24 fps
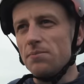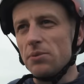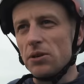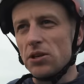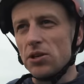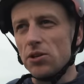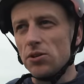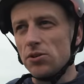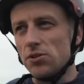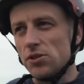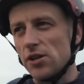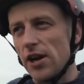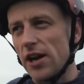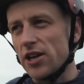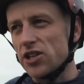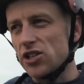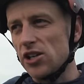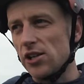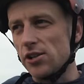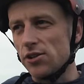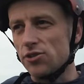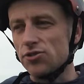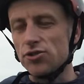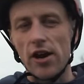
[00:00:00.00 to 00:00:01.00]
because
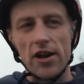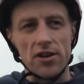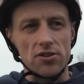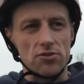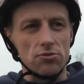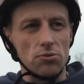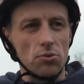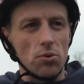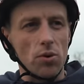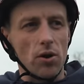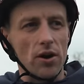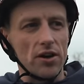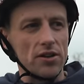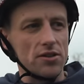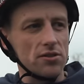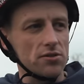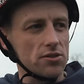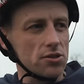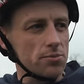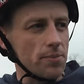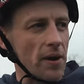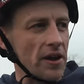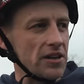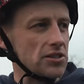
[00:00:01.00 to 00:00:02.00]
actually the tracks are all quite
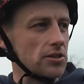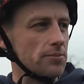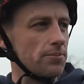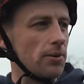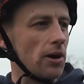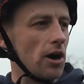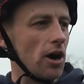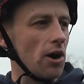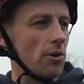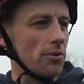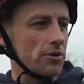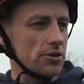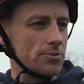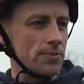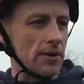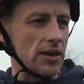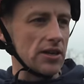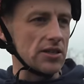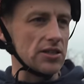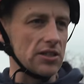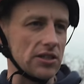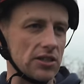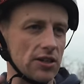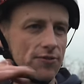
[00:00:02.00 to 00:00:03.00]
spaced apart, which
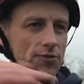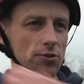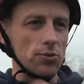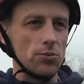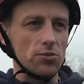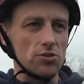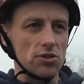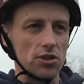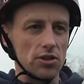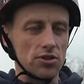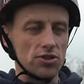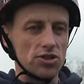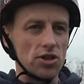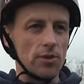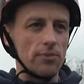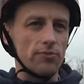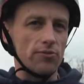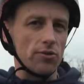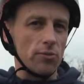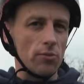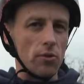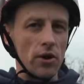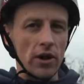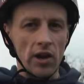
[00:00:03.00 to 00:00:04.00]
makes it difficult to jump
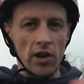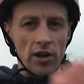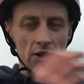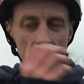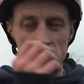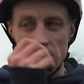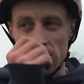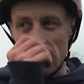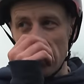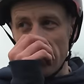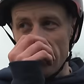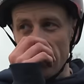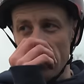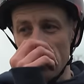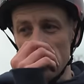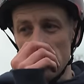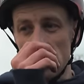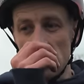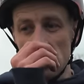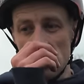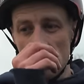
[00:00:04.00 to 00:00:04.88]
from one line to another.